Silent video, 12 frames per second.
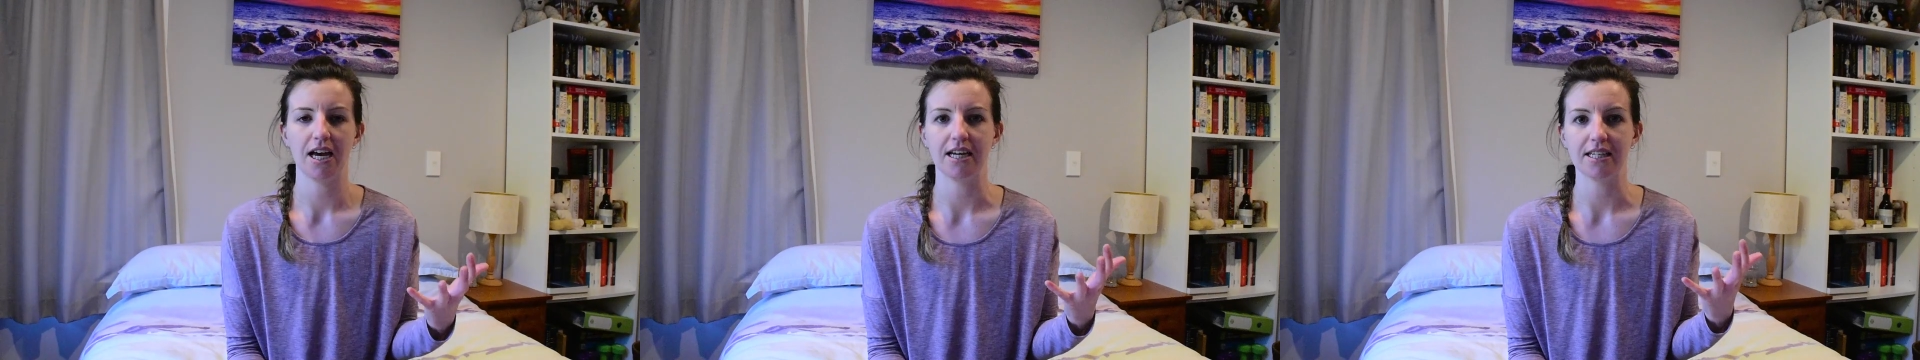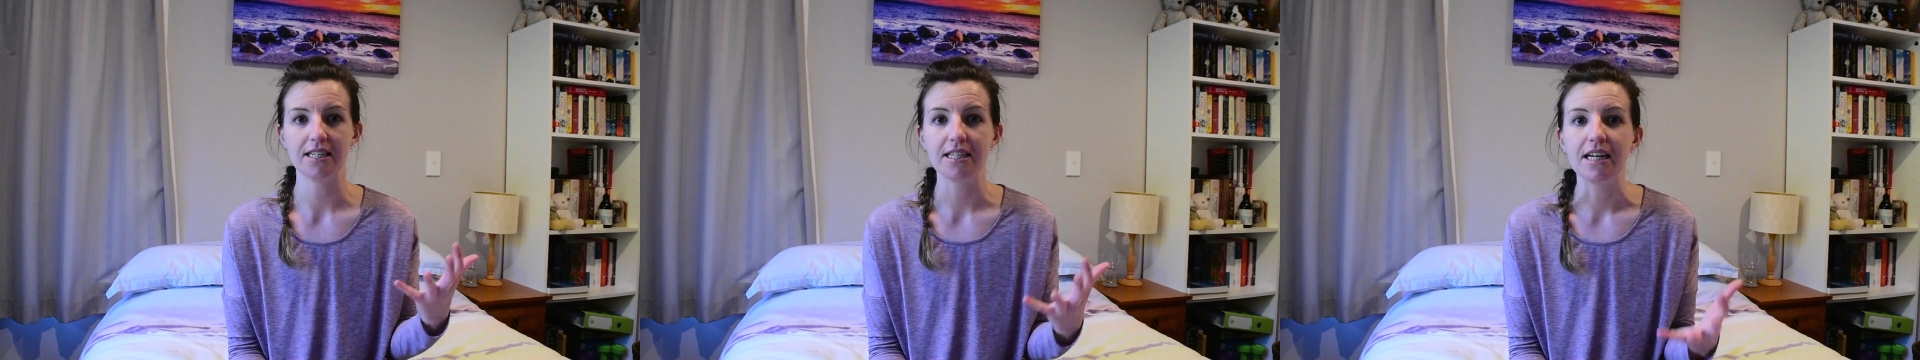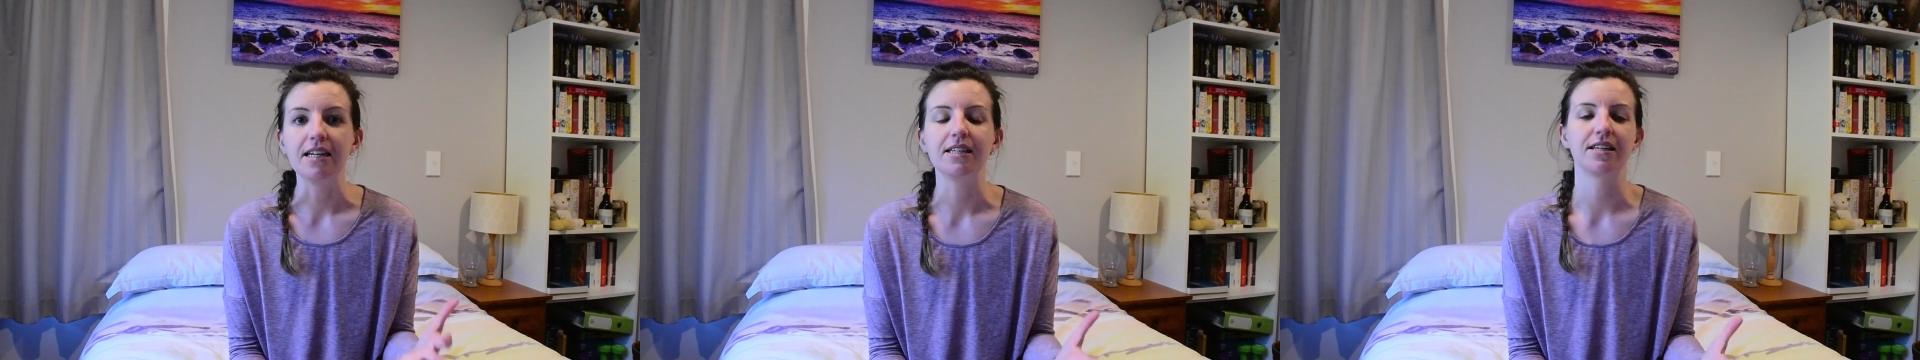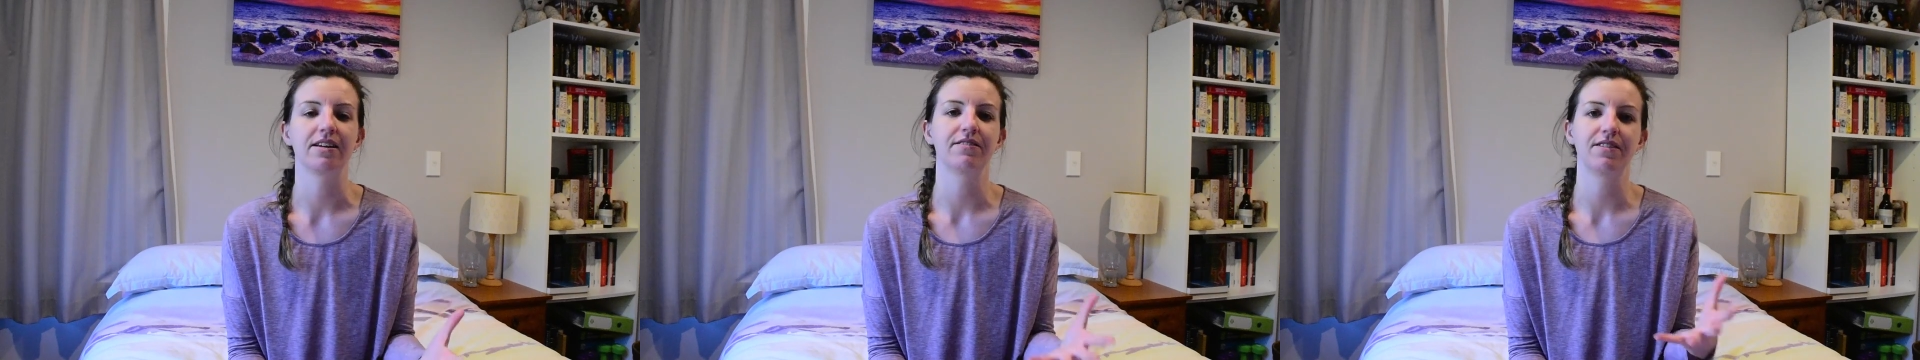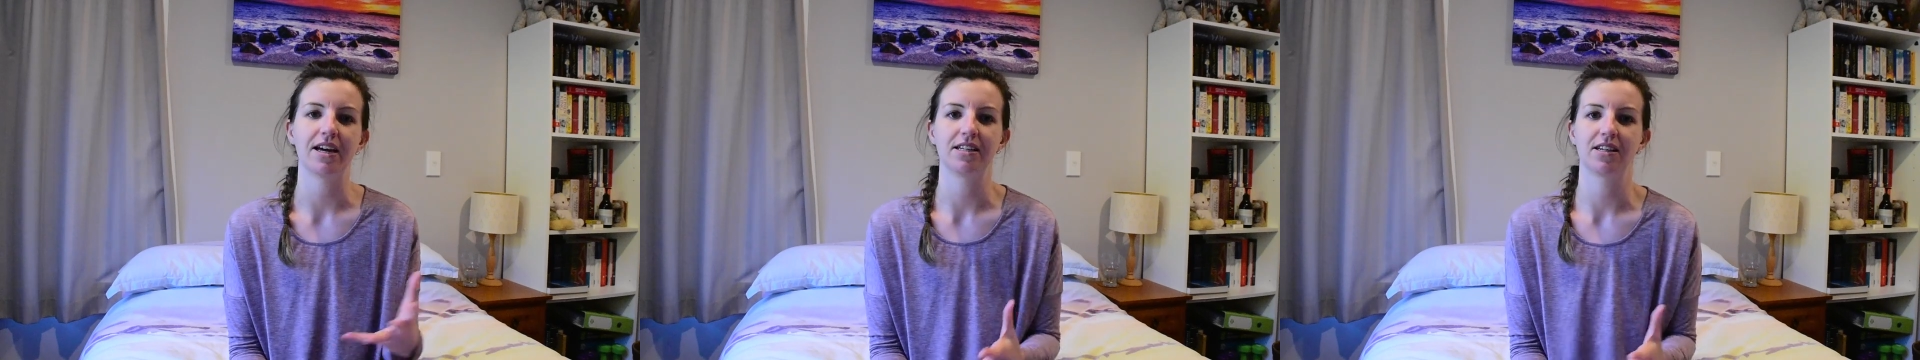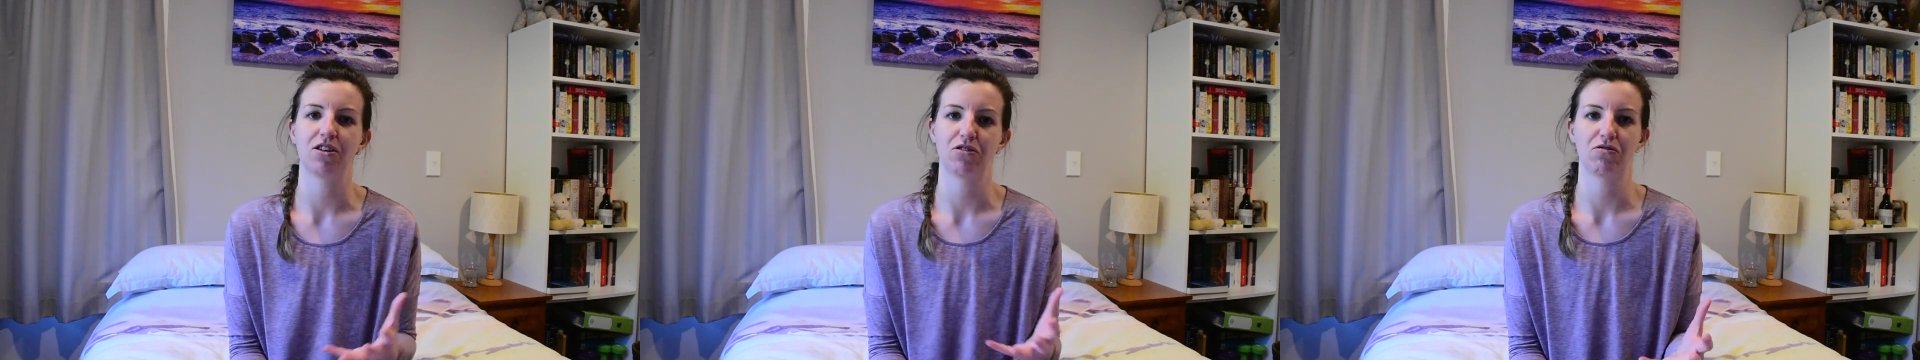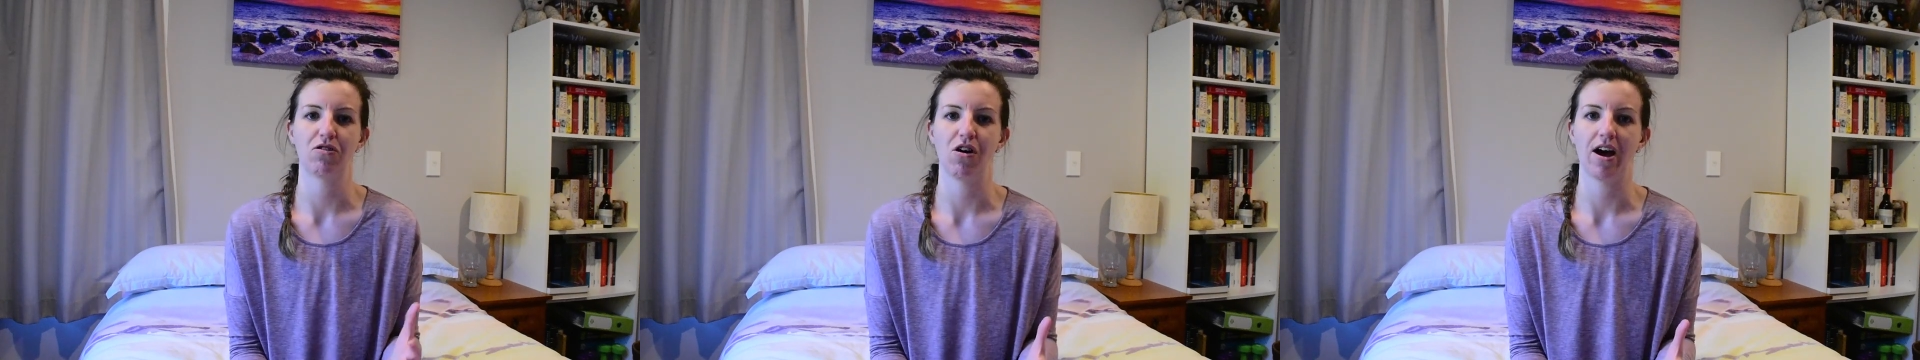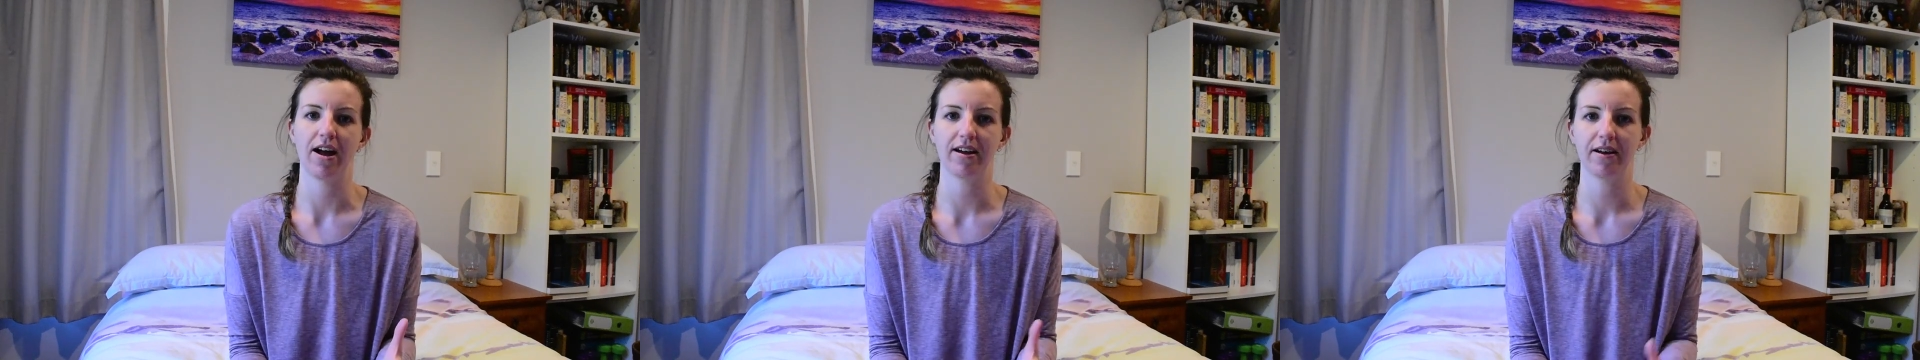extensive as a thru
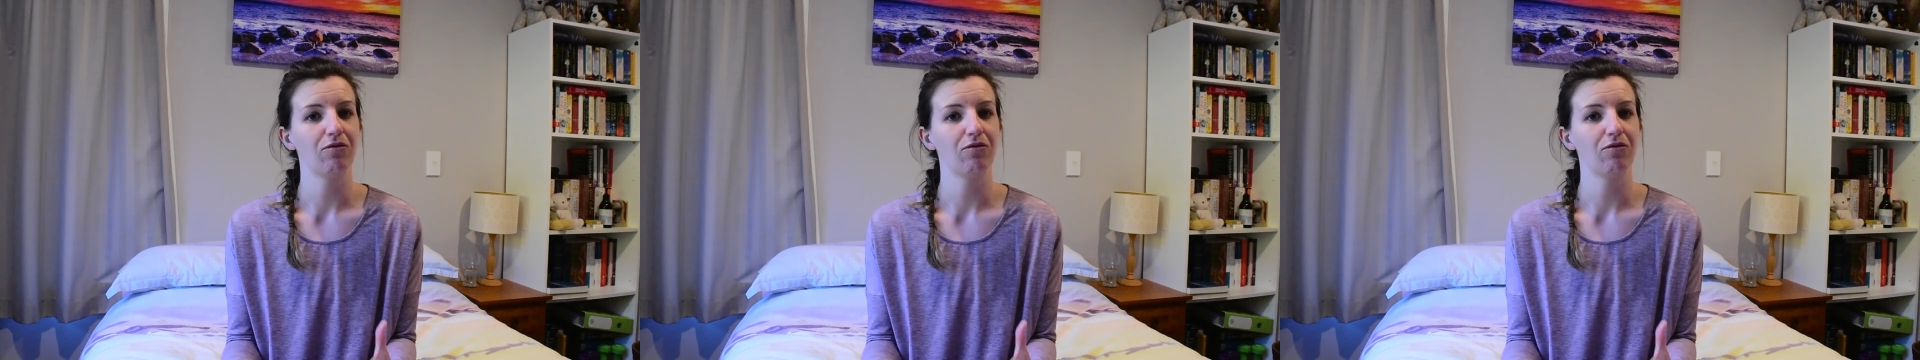hike.